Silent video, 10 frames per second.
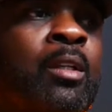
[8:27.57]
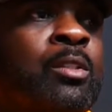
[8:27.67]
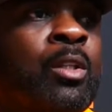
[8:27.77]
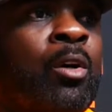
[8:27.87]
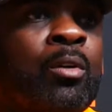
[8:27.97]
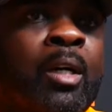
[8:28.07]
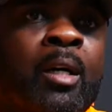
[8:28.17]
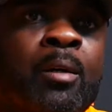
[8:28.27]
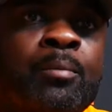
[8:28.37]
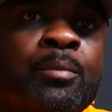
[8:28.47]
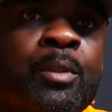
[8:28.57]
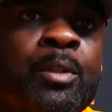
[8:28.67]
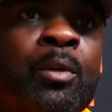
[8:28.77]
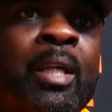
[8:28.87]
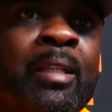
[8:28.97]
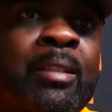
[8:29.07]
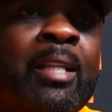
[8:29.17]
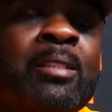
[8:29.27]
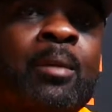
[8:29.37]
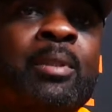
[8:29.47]
So, you know,
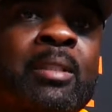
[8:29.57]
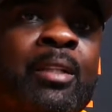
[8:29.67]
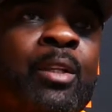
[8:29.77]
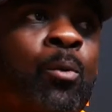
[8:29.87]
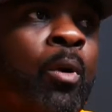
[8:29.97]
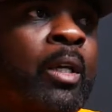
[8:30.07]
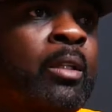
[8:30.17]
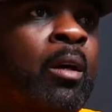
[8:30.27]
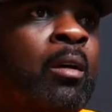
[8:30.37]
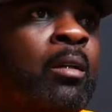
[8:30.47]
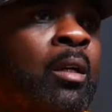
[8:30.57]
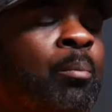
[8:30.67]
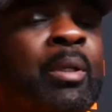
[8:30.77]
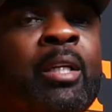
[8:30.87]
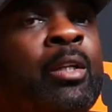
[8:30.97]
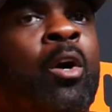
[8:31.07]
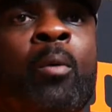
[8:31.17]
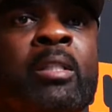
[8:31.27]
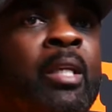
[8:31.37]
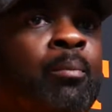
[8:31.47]
that's something that they're working on. But it can
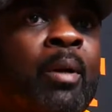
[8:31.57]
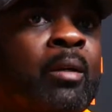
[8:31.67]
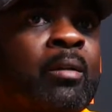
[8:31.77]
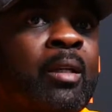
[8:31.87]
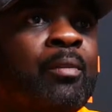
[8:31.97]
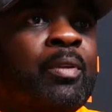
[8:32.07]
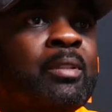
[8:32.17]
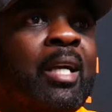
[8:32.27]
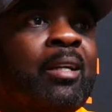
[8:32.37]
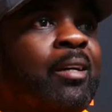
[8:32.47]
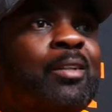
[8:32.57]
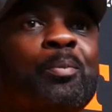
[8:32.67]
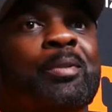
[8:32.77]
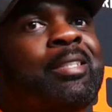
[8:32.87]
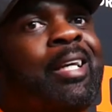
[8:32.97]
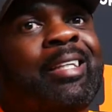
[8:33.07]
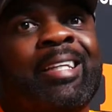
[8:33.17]
always get better if it's not 100%.